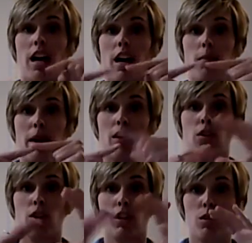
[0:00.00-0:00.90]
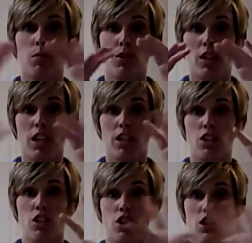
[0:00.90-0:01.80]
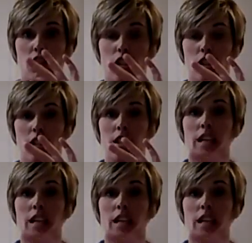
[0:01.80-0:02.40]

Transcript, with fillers: about Communication Junction,